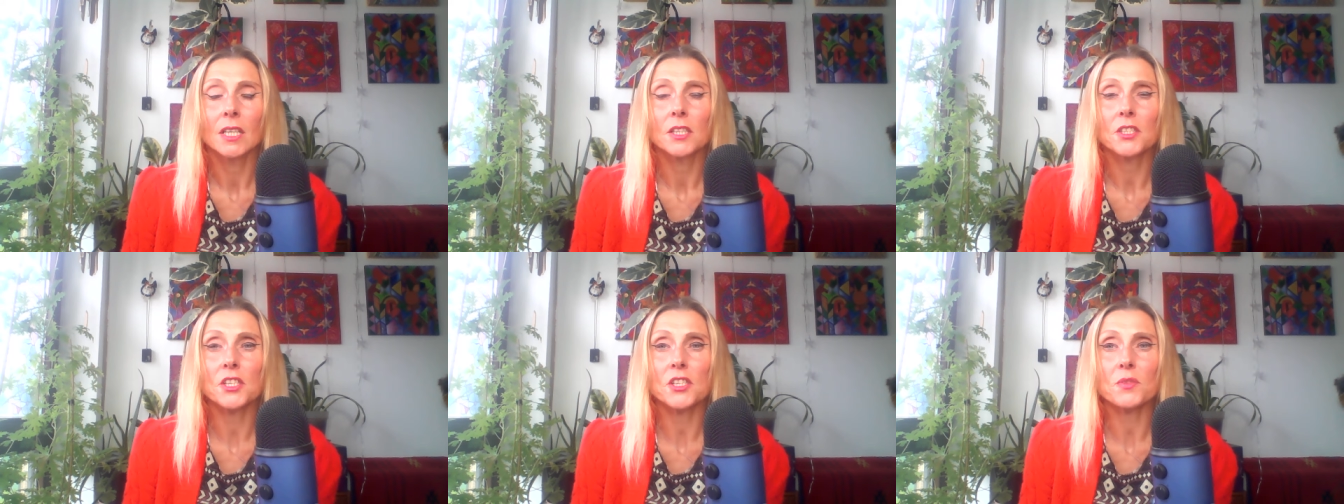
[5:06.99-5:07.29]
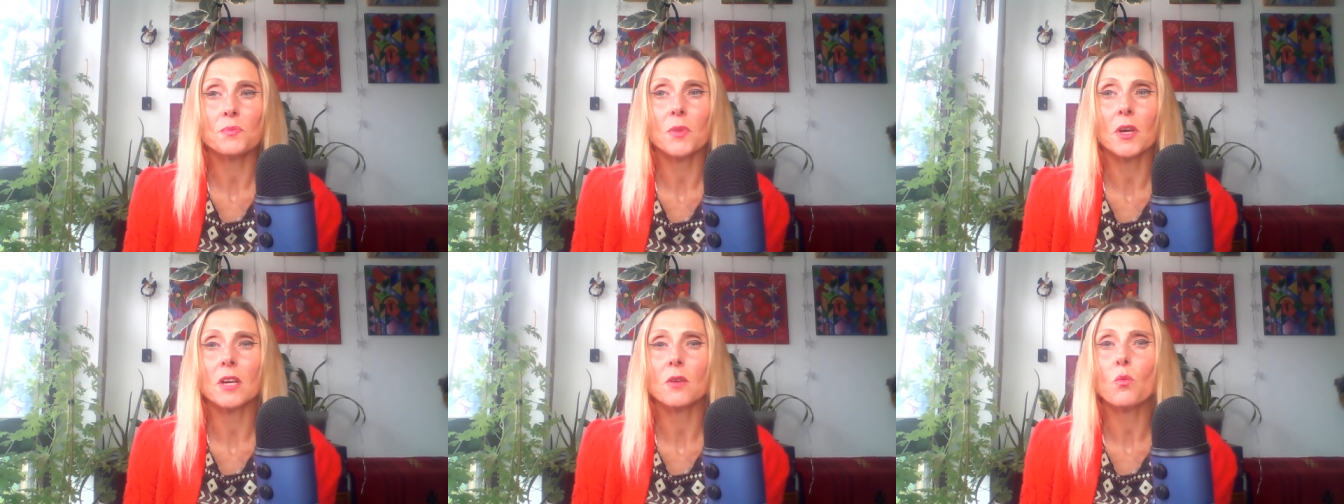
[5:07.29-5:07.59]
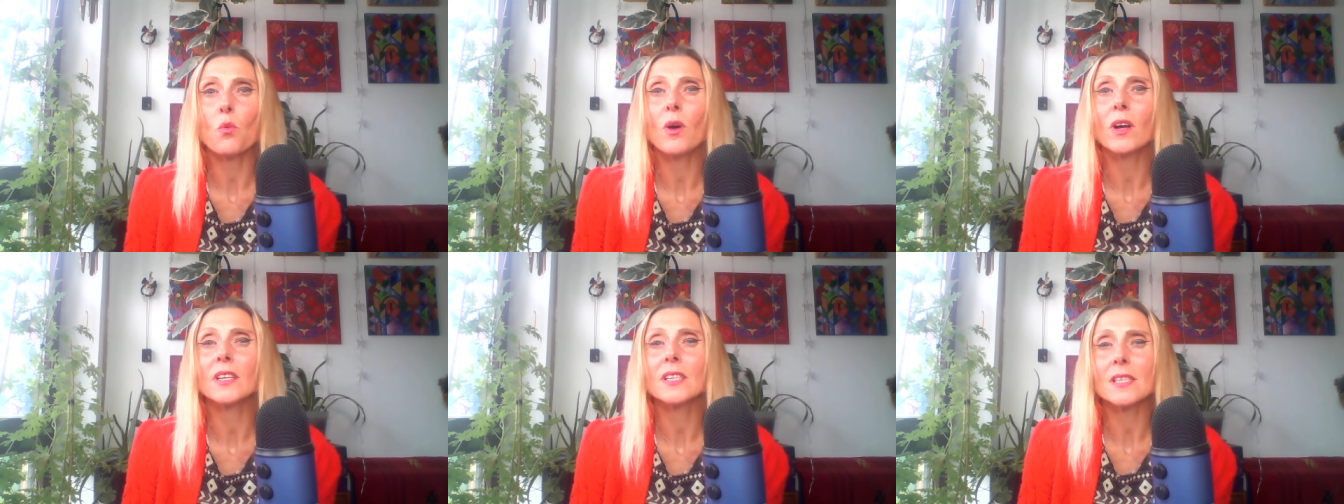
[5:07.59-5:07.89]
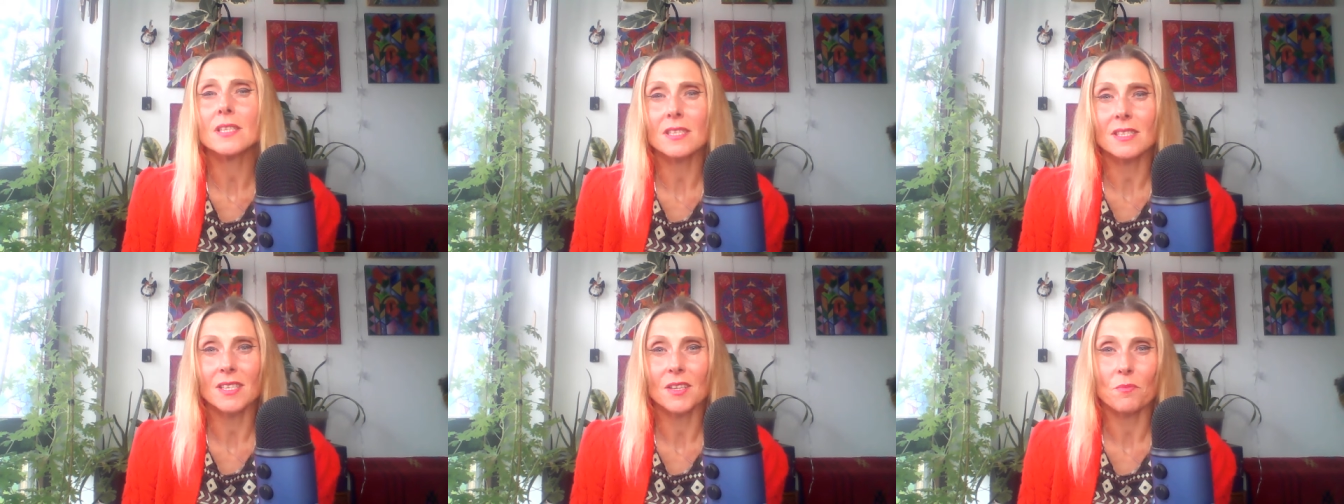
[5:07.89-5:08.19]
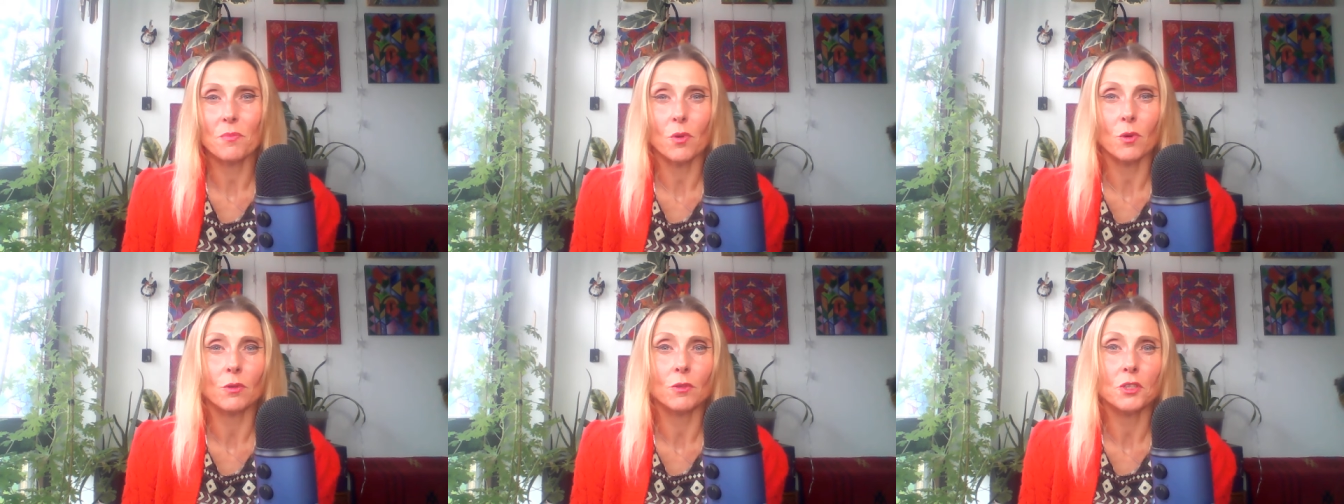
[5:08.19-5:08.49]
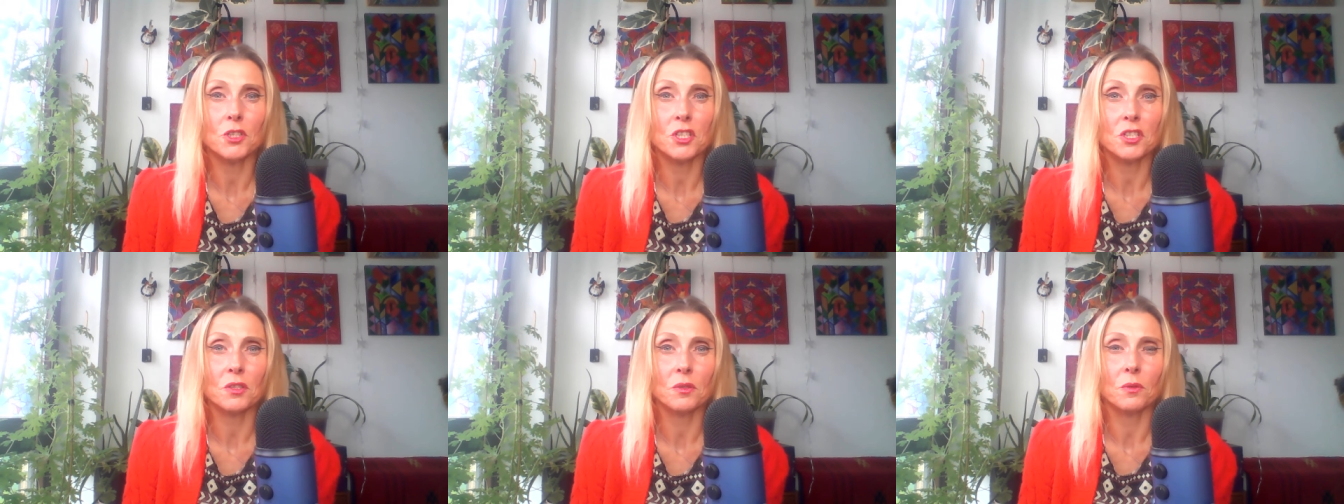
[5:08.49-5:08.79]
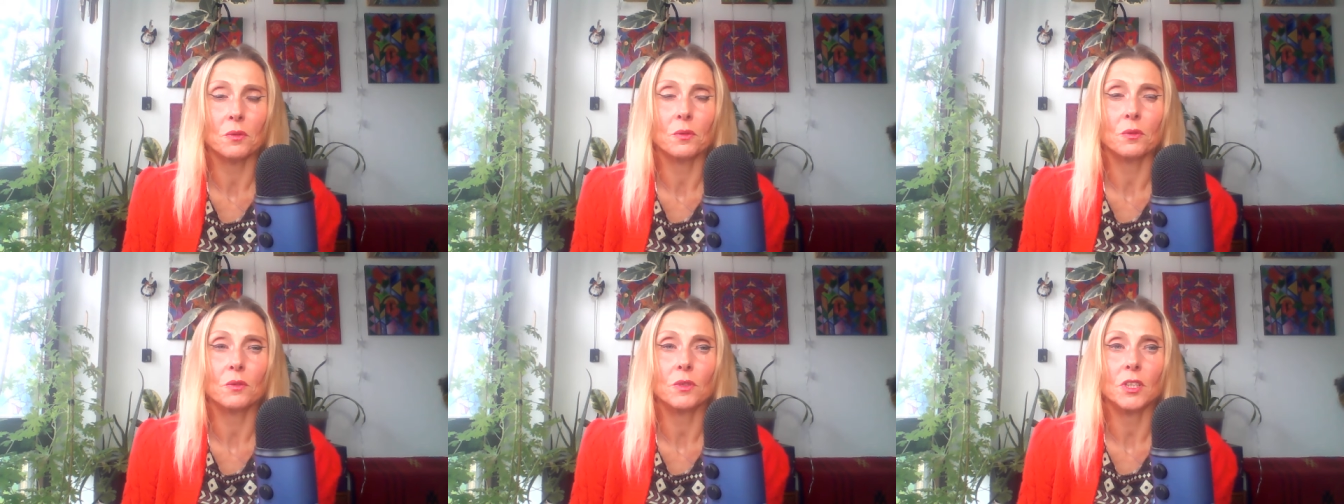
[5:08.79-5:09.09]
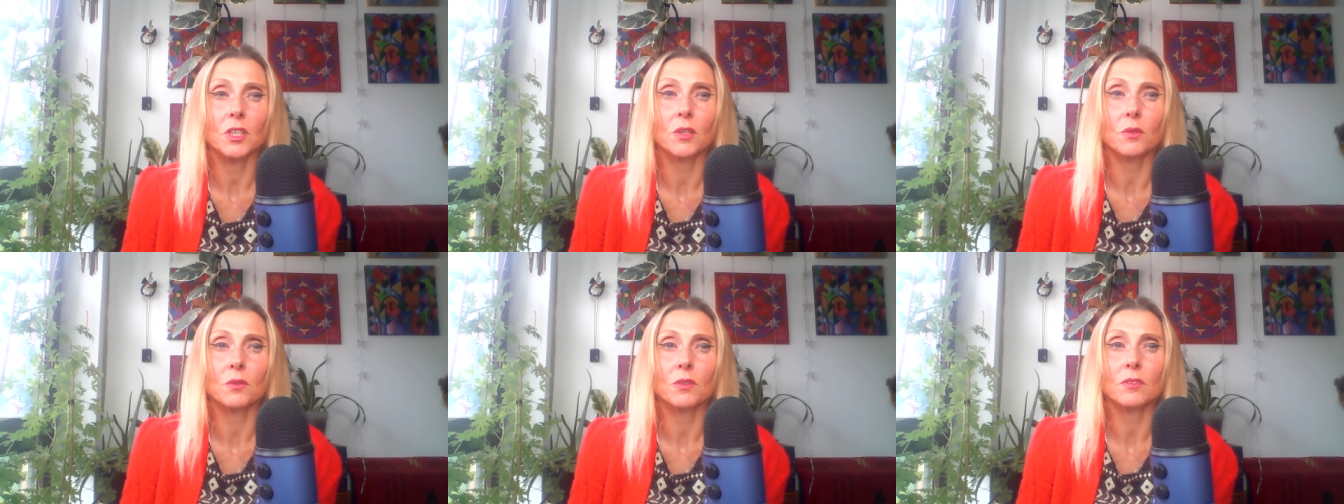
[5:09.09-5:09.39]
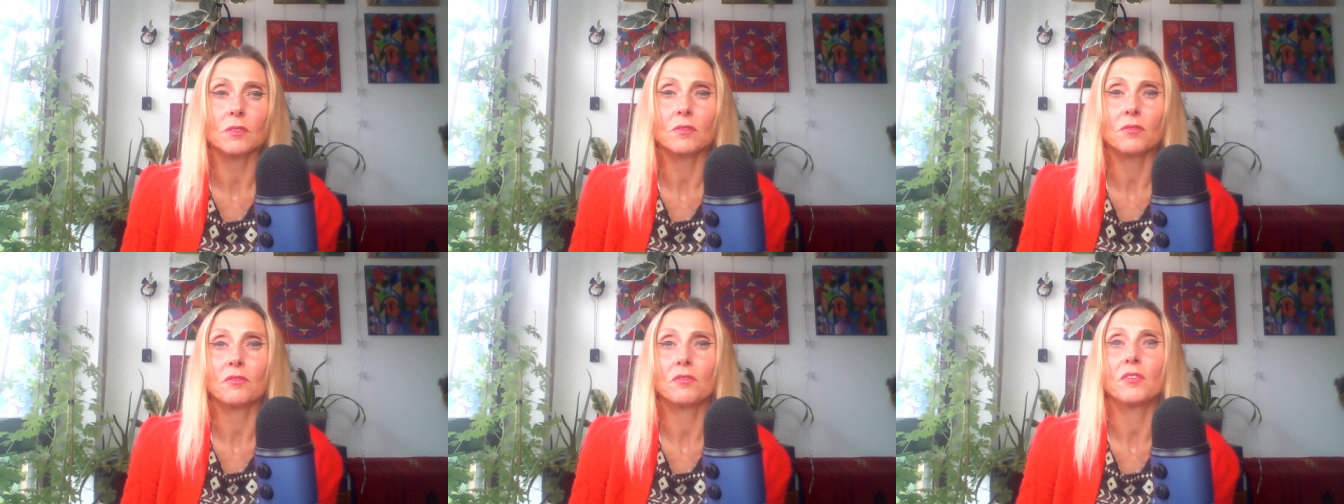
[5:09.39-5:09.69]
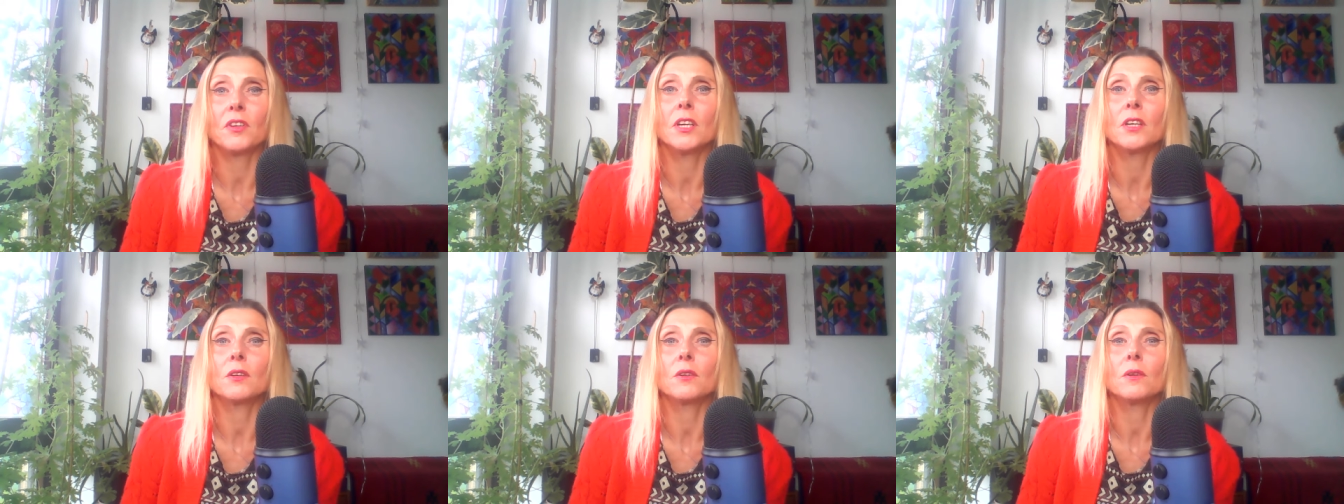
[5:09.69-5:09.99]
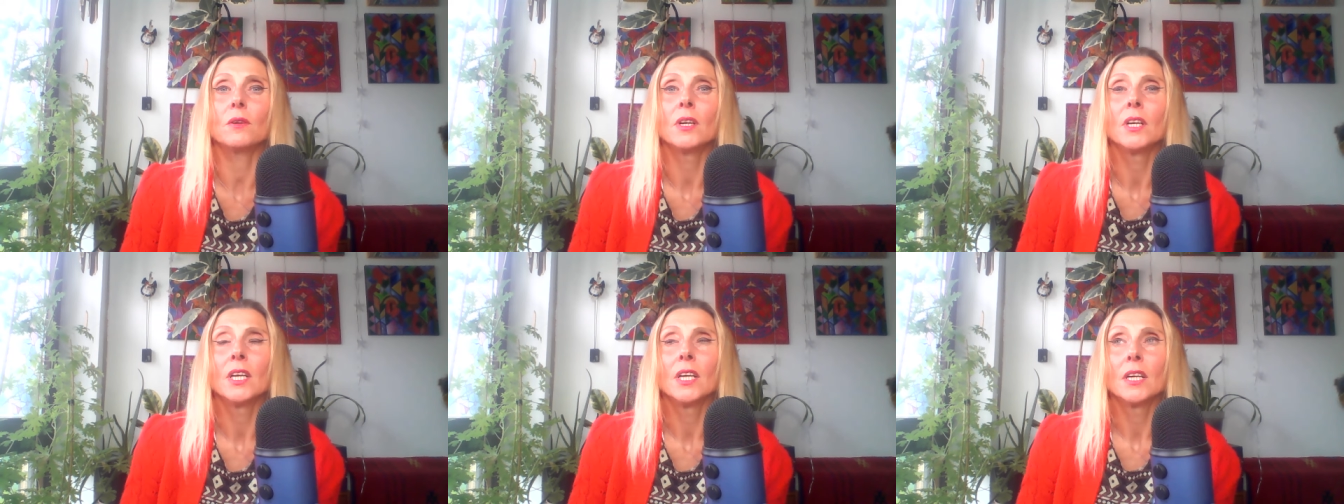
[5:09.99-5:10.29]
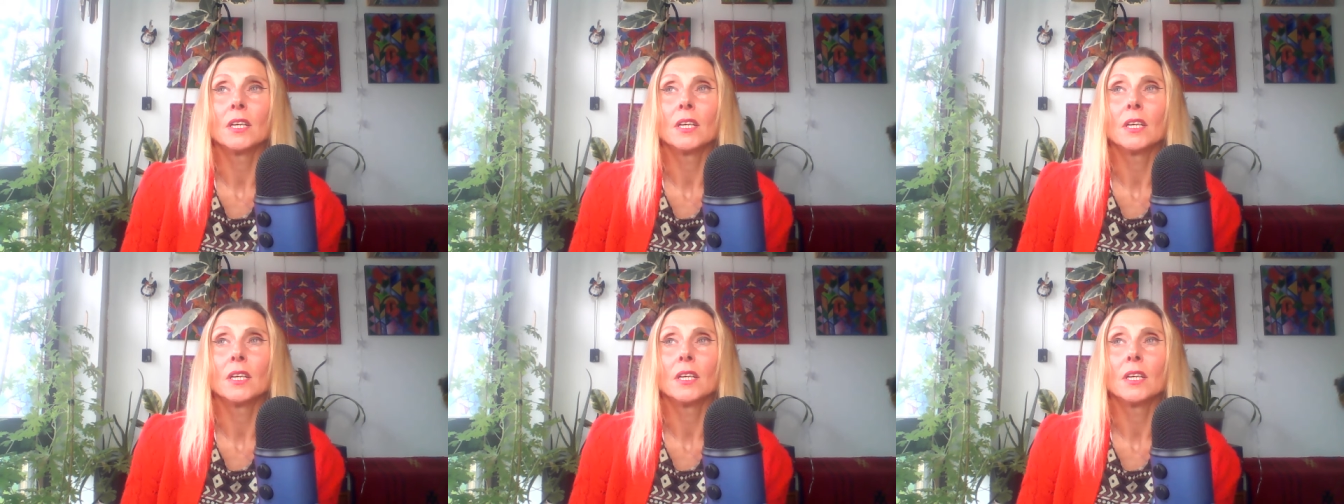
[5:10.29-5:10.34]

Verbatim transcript: just by one sip or two you could feel